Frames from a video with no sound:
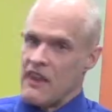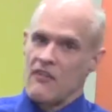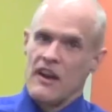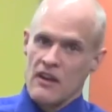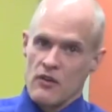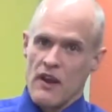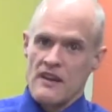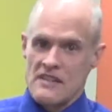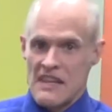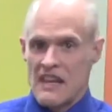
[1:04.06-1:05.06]
they've got to
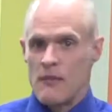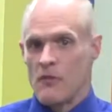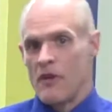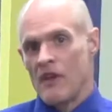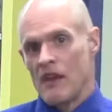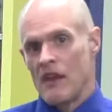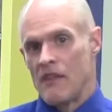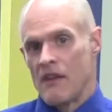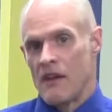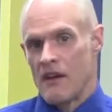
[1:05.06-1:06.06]
create team
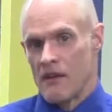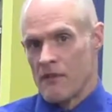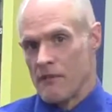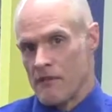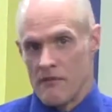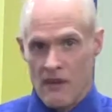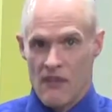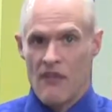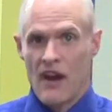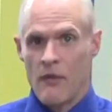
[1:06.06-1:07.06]
in their
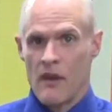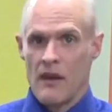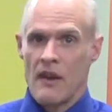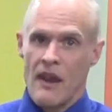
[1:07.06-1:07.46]
environment.